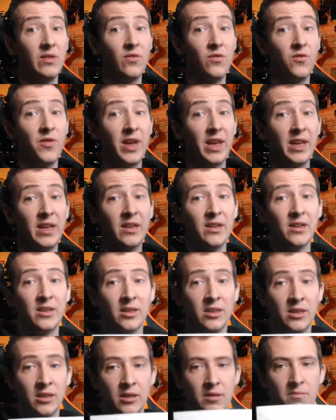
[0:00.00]
thing,
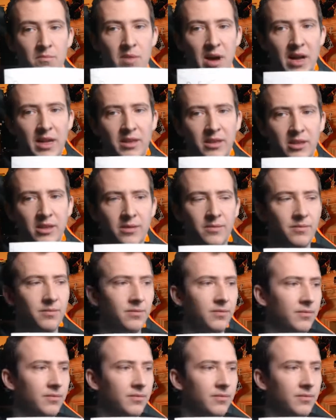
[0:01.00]
but